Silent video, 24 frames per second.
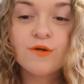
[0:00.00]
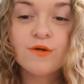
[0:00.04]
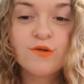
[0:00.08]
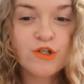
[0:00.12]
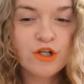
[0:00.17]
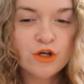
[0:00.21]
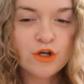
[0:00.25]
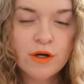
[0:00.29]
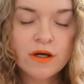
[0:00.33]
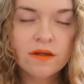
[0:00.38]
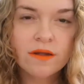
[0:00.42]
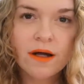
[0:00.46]

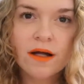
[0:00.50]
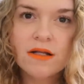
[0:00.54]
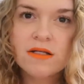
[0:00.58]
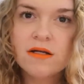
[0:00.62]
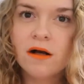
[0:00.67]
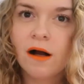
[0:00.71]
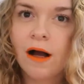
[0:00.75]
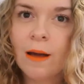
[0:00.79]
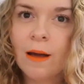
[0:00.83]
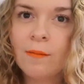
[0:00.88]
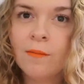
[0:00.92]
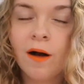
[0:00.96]
During that
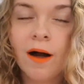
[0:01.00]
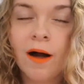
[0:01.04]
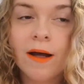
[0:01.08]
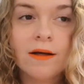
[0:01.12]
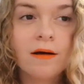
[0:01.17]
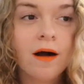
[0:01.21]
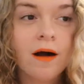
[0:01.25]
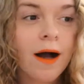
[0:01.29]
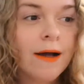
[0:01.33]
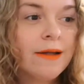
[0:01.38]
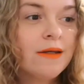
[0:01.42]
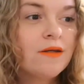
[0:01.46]
time, I
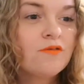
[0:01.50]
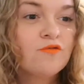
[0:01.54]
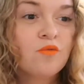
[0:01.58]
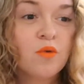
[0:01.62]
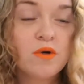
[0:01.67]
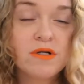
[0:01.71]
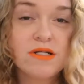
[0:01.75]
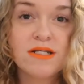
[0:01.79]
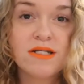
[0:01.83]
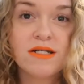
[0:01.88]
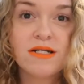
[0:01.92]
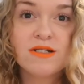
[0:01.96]
kind of
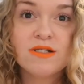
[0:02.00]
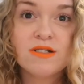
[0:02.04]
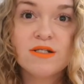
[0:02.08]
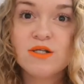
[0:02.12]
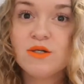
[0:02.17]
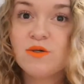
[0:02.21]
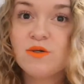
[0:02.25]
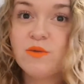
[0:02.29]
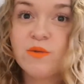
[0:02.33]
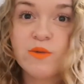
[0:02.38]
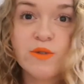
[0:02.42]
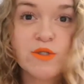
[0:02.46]
wanted
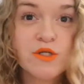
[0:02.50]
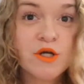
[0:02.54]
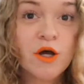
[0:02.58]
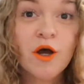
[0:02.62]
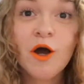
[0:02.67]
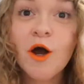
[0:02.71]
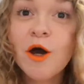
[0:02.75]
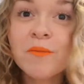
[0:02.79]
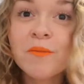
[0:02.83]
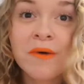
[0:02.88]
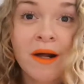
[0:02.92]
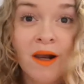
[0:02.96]
to
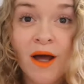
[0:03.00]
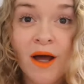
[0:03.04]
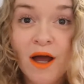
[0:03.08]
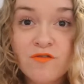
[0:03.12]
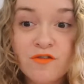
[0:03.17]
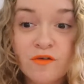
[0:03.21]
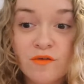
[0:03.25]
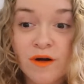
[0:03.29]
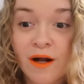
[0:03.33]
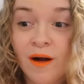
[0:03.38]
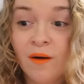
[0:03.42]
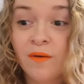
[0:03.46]
turn my
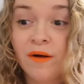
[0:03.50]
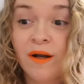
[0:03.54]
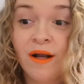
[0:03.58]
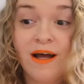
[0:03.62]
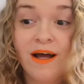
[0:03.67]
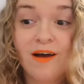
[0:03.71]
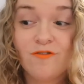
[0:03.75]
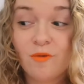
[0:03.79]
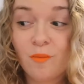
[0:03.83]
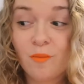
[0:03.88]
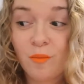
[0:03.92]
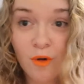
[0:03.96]
life around and
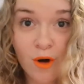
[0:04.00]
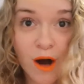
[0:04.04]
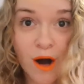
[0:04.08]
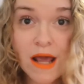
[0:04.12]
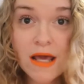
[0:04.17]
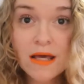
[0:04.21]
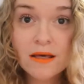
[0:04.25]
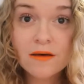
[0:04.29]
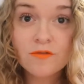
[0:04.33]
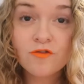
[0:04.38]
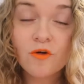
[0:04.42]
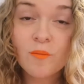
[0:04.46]
have a
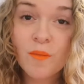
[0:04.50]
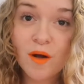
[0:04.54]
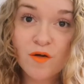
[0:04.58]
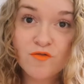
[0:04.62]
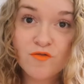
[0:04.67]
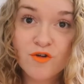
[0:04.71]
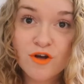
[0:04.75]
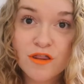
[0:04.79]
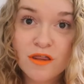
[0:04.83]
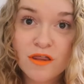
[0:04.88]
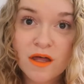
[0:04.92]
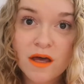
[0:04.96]
break from
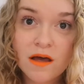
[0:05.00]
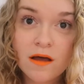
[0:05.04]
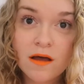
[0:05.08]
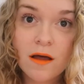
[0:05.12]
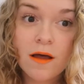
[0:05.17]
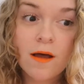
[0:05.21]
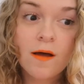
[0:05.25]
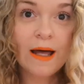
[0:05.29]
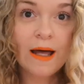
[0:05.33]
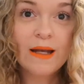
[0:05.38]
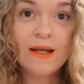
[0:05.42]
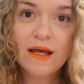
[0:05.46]
everything.
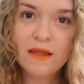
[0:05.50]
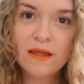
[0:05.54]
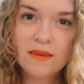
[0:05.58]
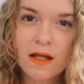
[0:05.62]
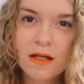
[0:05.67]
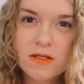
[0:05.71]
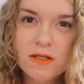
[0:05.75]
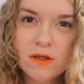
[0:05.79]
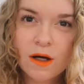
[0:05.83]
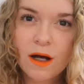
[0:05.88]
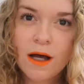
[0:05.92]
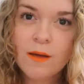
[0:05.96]
And in
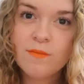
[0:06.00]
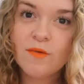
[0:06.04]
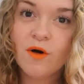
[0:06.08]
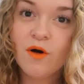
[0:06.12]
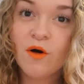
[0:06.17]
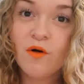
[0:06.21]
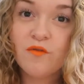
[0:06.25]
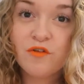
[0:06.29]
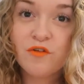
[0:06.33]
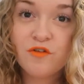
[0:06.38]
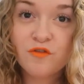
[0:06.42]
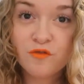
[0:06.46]
that time
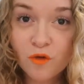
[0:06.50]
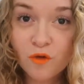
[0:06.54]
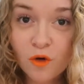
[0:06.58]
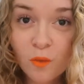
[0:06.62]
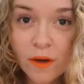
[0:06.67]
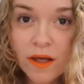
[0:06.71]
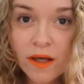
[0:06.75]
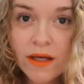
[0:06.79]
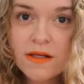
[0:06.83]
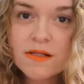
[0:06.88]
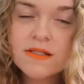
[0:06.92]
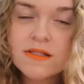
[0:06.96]
of 4
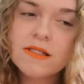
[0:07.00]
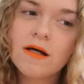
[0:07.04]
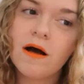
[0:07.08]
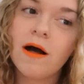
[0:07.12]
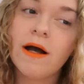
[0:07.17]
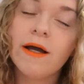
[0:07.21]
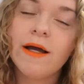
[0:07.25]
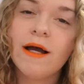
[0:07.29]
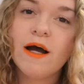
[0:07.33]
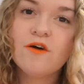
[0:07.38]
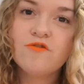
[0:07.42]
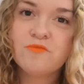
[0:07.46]
weeks,
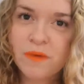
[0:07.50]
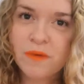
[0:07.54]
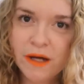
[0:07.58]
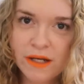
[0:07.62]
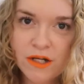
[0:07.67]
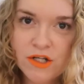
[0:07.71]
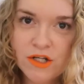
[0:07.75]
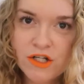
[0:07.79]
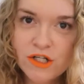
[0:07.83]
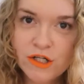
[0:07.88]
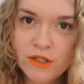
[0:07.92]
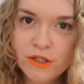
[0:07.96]
I have
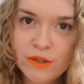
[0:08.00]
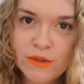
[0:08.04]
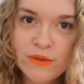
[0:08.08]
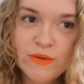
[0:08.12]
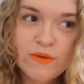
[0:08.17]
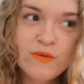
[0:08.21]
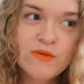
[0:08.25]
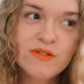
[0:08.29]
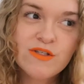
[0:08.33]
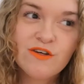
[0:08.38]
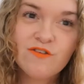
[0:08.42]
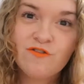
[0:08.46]
managed to
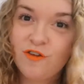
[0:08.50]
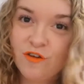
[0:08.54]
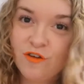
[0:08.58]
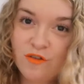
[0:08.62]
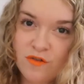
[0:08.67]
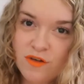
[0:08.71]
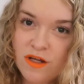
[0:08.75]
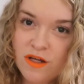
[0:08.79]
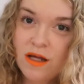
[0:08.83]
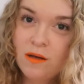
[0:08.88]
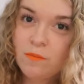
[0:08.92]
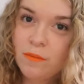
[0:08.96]
lose
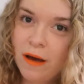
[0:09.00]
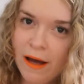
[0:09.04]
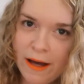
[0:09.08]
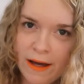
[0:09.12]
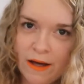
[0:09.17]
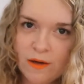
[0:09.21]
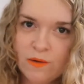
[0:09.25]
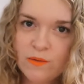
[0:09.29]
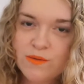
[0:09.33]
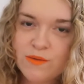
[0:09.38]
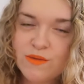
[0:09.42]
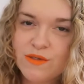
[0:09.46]
15
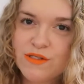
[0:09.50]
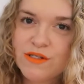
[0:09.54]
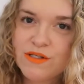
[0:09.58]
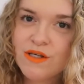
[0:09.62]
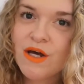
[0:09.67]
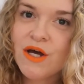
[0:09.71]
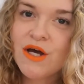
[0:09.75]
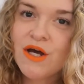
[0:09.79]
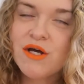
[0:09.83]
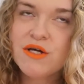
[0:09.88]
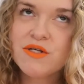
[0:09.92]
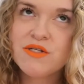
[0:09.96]
pounds.
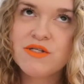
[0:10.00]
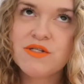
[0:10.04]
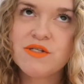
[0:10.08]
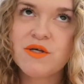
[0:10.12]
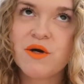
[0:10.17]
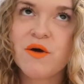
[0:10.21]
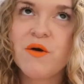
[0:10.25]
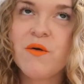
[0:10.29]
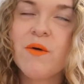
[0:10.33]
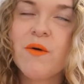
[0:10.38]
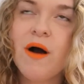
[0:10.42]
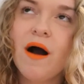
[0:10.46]

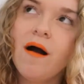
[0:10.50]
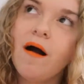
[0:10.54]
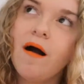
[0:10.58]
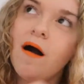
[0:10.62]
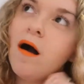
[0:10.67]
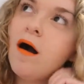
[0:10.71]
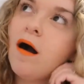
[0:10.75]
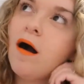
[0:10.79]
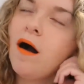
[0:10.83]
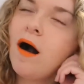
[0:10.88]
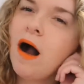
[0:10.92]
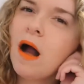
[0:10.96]
So
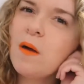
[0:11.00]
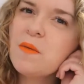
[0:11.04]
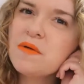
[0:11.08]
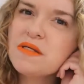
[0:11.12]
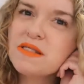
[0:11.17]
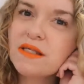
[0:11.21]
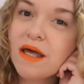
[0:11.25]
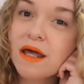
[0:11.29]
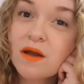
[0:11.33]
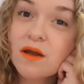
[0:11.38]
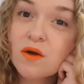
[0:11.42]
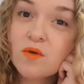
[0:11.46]
I
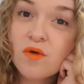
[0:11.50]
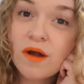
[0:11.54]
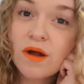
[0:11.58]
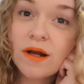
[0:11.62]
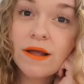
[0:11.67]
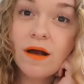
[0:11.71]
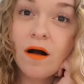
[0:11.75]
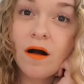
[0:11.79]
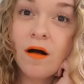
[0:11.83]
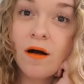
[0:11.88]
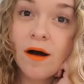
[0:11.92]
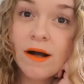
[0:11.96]
was getting
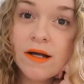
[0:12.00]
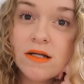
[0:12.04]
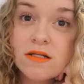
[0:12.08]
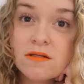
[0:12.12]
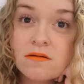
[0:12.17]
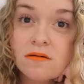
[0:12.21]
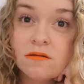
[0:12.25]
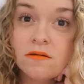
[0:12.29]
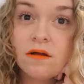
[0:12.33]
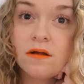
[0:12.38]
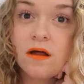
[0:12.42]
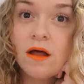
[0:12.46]
really
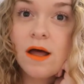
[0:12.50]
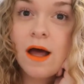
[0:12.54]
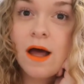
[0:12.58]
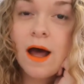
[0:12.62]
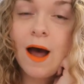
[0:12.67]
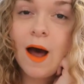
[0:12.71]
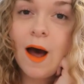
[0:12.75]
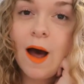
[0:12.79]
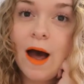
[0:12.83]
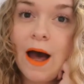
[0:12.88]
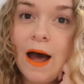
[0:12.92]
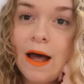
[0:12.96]
idle
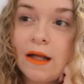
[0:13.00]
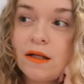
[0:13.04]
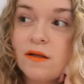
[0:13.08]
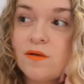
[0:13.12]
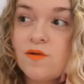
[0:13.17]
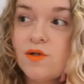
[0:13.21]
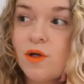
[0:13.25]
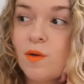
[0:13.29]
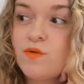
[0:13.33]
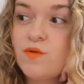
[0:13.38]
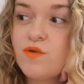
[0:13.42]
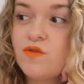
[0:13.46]

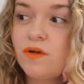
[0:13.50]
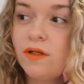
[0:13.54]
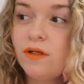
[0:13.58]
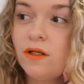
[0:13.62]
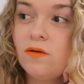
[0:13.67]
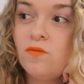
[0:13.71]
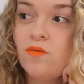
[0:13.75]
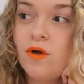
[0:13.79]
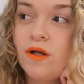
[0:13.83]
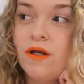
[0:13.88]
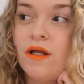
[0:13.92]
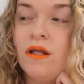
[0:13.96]
and I was
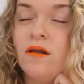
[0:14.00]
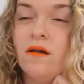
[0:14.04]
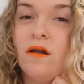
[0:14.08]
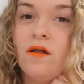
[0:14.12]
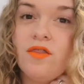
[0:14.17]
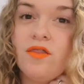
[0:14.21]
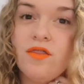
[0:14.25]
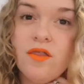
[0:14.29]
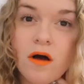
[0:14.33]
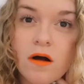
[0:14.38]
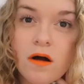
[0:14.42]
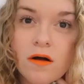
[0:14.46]
feeling really
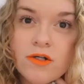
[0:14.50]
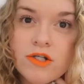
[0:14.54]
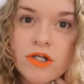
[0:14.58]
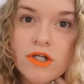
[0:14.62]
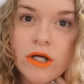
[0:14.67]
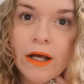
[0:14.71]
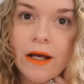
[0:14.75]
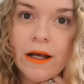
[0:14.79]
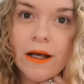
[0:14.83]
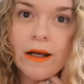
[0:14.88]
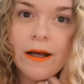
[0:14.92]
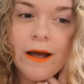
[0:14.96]

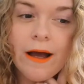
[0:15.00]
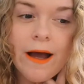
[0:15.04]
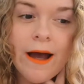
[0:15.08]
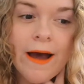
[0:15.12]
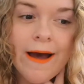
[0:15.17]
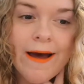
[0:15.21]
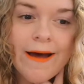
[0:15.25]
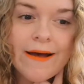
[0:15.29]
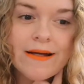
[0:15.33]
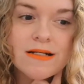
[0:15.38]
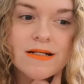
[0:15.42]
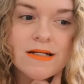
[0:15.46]
lethargic,
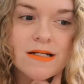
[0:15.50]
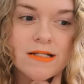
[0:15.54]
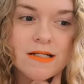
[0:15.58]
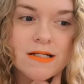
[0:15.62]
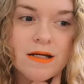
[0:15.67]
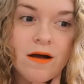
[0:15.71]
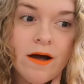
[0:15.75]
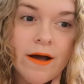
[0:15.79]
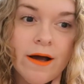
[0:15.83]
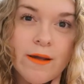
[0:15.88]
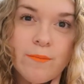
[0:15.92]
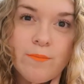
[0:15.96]
and
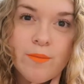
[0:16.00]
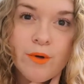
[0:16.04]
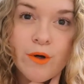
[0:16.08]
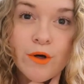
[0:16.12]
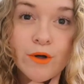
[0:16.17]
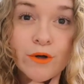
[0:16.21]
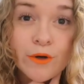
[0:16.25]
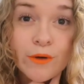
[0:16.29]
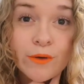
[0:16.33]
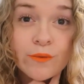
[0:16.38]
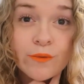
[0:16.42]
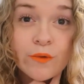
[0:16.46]
I had
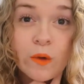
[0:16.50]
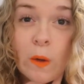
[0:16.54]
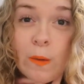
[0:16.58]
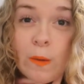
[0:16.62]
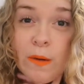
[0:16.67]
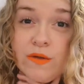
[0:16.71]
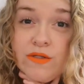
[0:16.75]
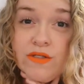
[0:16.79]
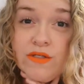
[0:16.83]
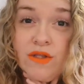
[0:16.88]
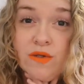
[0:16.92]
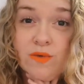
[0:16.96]
put on
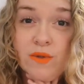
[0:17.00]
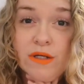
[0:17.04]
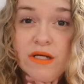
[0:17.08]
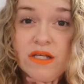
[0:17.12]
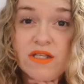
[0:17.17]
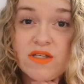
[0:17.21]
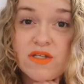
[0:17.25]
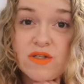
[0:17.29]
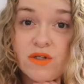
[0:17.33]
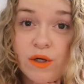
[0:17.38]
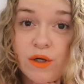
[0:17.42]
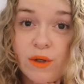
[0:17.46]
almost 3
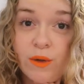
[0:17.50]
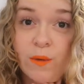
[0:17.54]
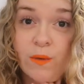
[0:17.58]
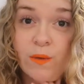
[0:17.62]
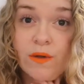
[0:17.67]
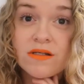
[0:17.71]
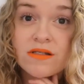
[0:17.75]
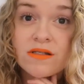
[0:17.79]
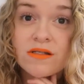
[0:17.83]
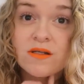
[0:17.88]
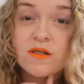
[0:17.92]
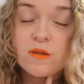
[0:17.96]

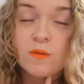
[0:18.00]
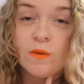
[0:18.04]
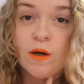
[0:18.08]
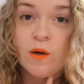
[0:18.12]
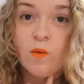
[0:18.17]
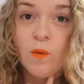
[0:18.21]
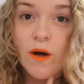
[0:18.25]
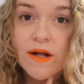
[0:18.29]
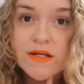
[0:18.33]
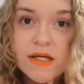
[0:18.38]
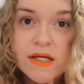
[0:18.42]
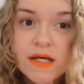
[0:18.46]
stone since my
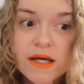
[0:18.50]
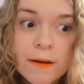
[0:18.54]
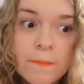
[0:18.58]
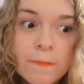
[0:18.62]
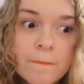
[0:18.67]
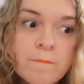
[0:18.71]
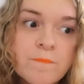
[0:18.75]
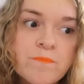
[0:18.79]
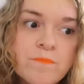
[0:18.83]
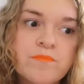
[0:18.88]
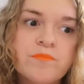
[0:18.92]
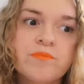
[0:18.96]
wedding,